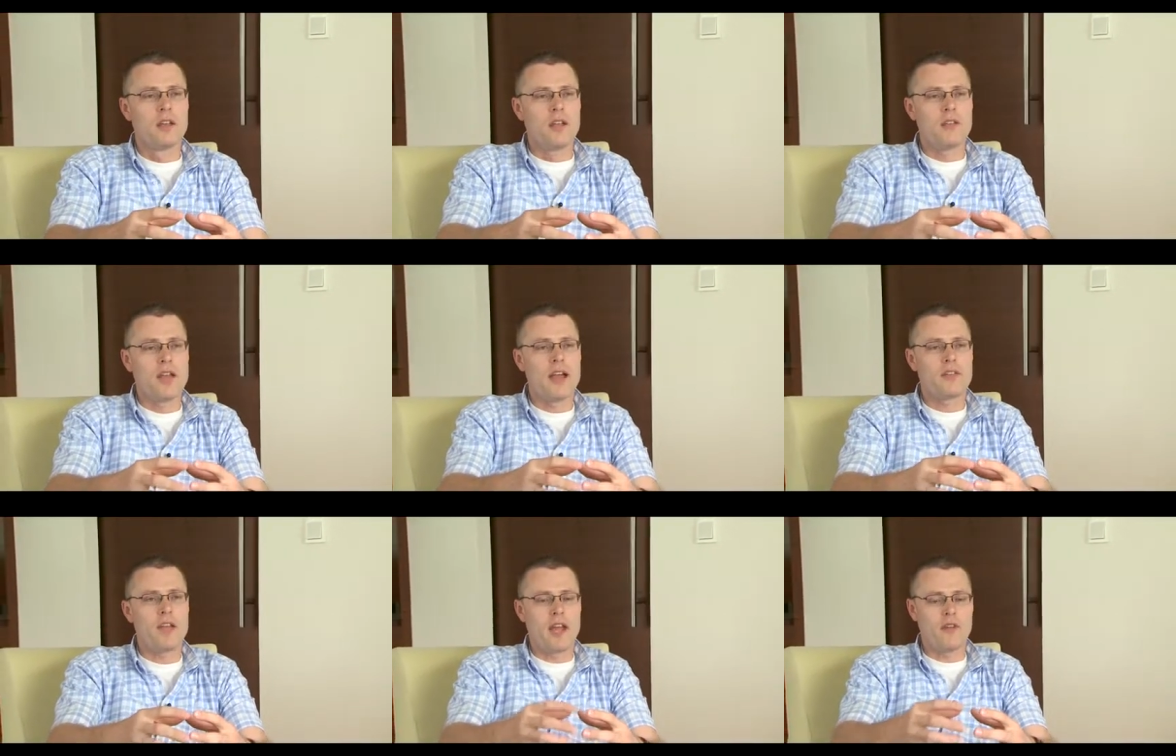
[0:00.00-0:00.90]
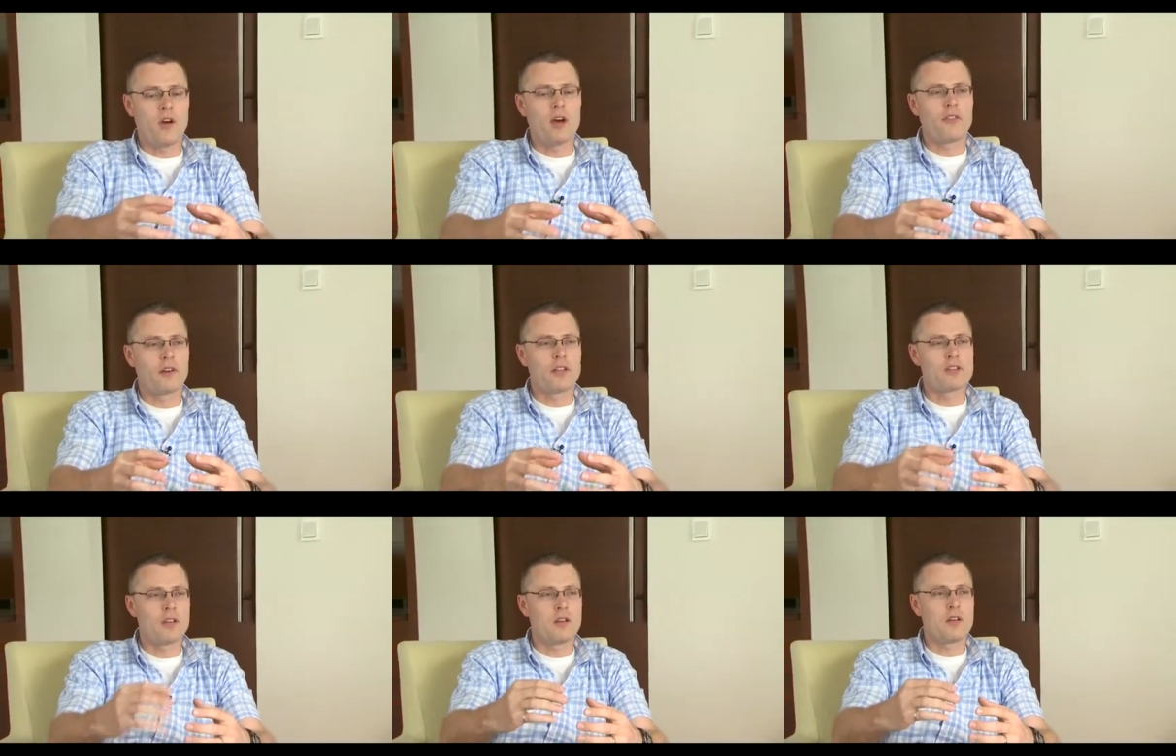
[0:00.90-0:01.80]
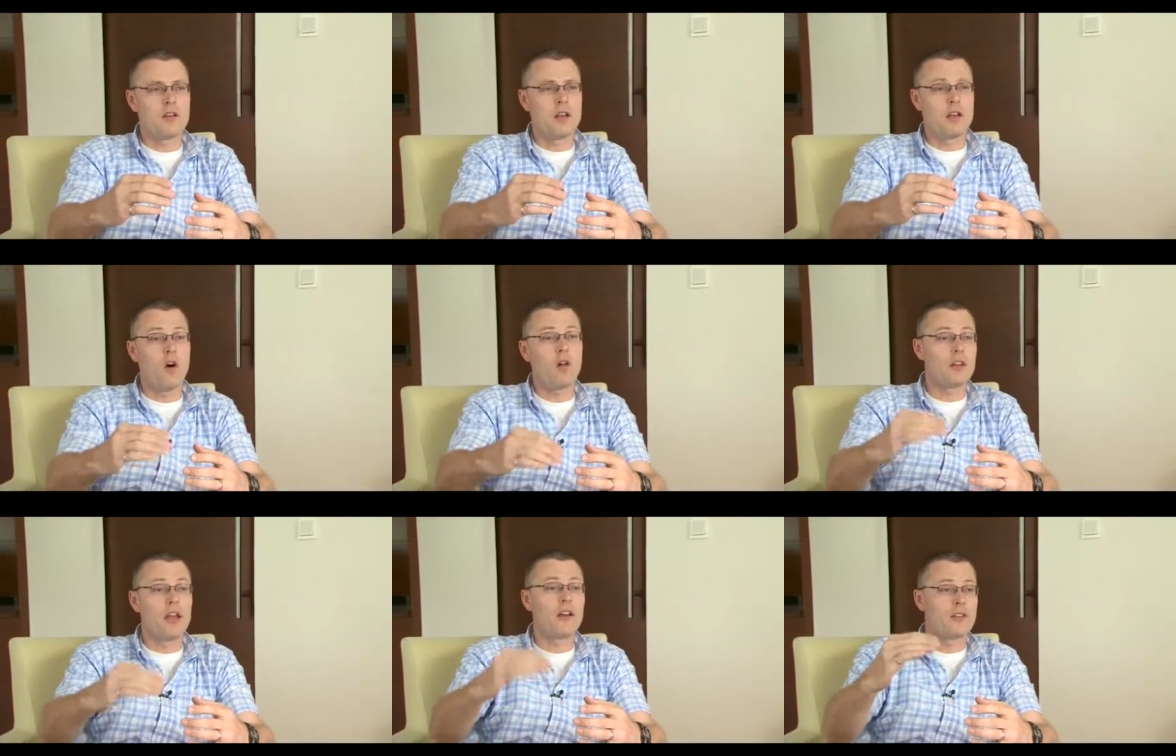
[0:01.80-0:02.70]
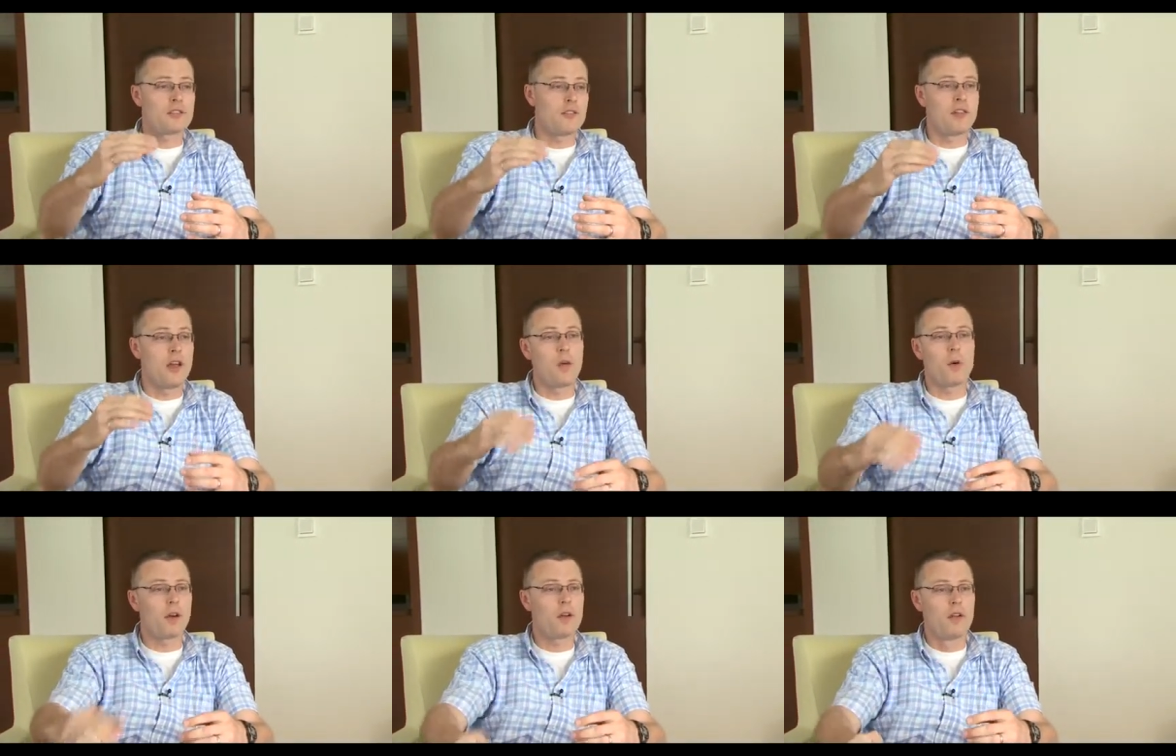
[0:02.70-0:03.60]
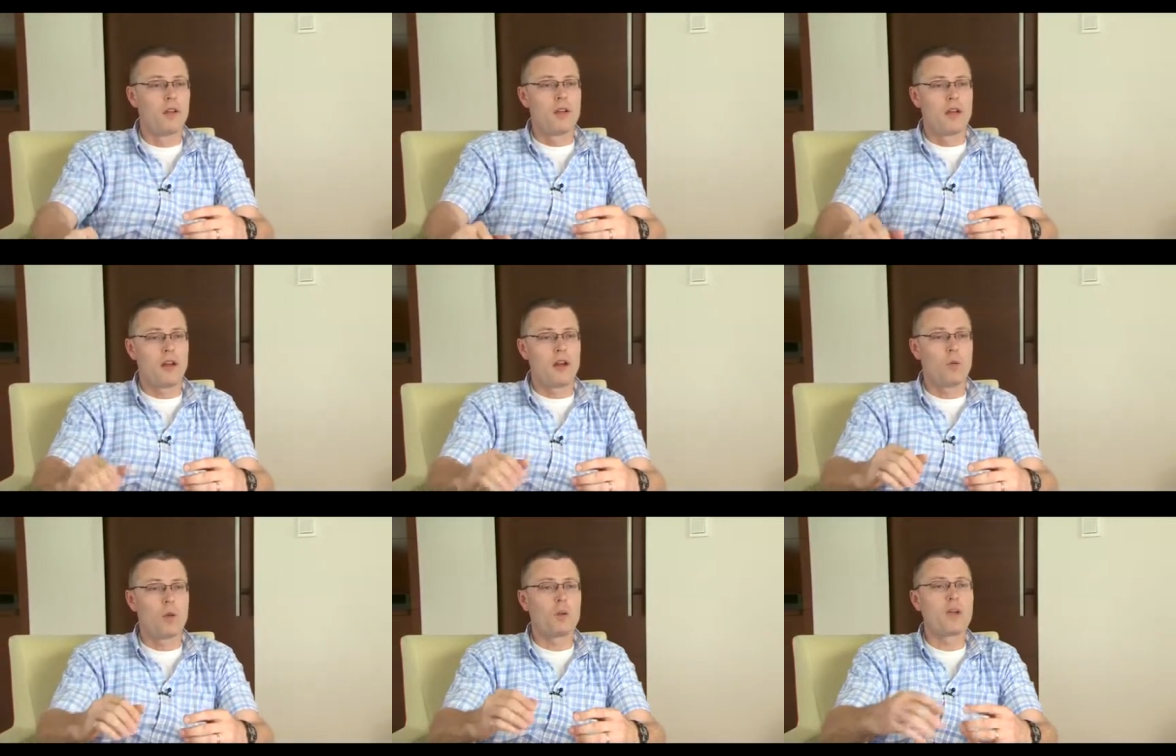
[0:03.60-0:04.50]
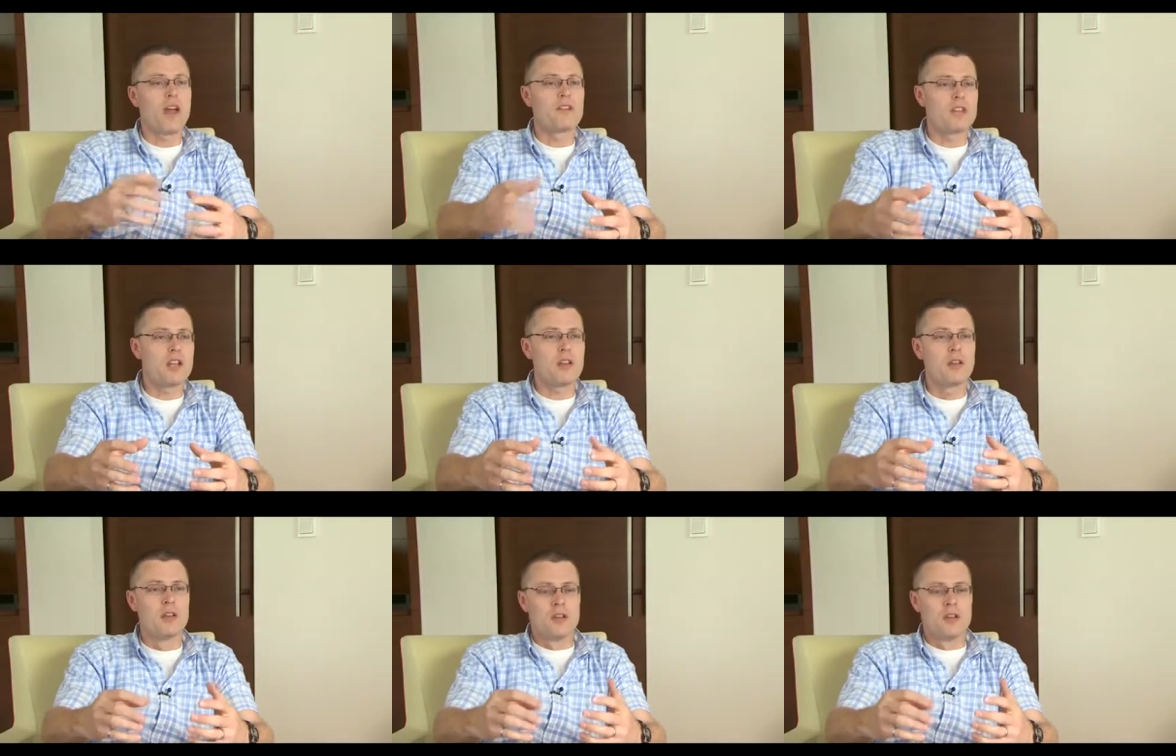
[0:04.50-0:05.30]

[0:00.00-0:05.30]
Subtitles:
in that they have offerings in all layers of the network where we have need.